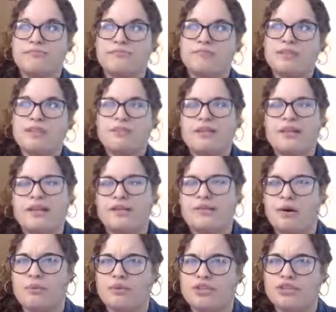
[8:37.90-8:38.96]
typically
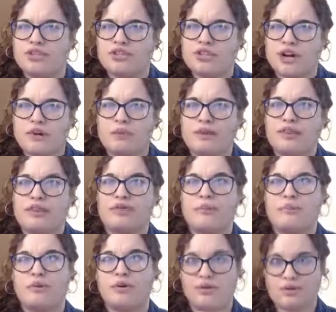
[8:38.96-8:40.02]
what we start with the
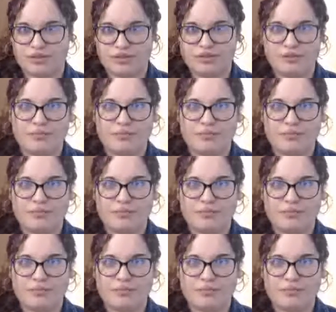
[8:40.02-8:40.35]
most.